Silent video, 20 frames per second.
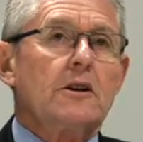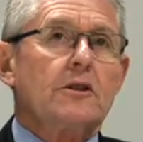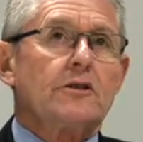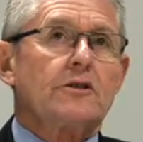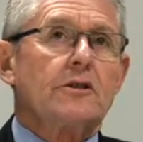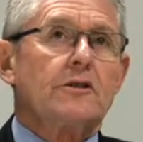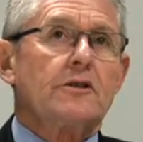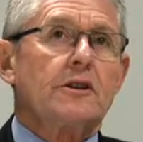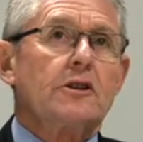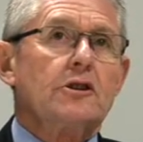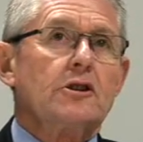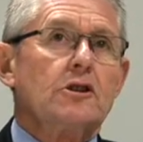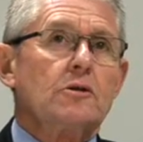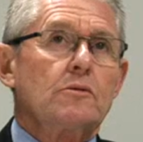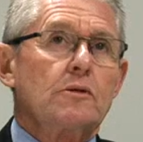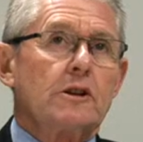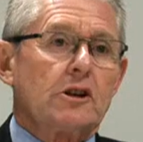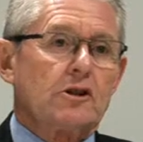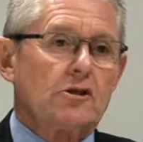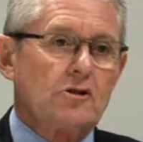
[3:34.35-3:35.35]
So then
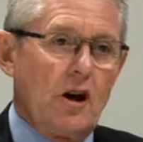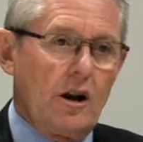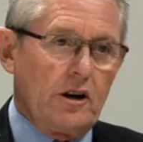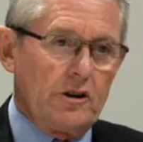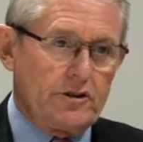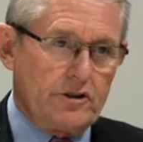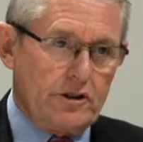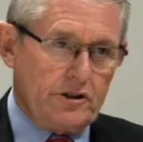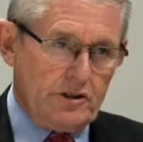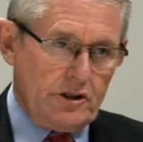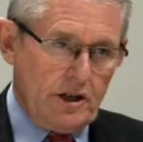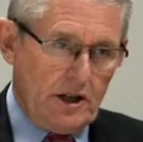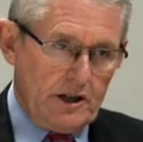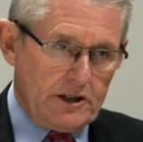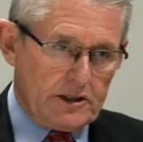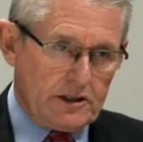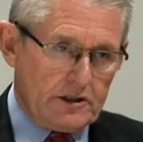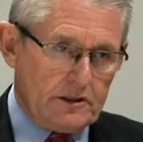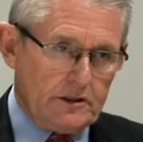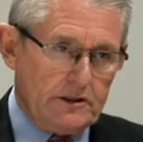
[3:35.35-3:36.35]
you acknowledge it
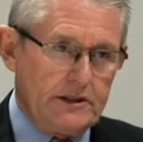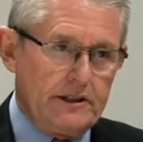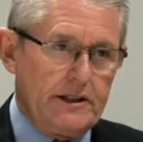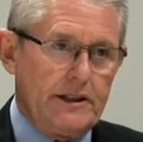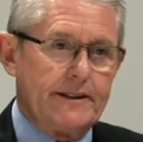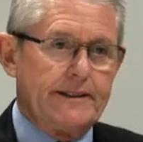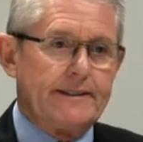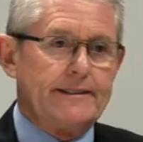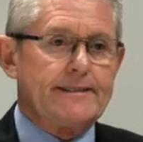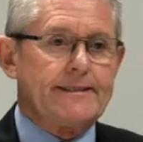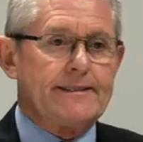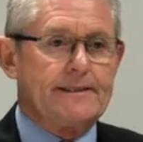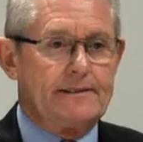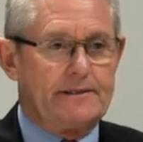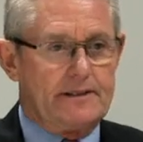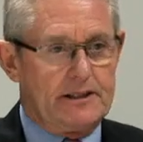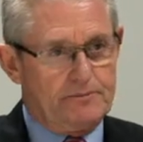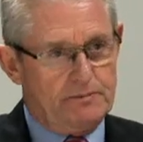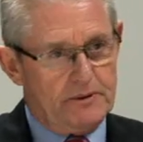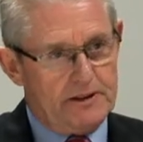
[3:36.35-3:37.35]
nicely and
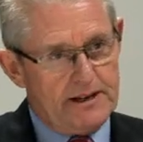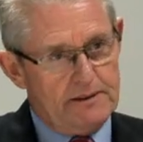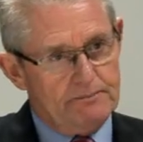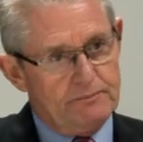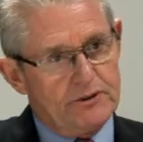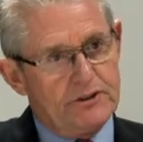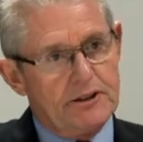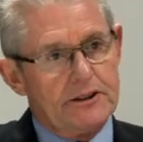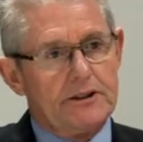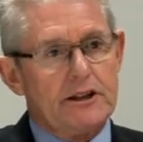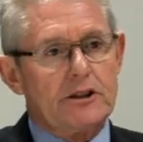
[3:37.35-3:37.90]
display empathy,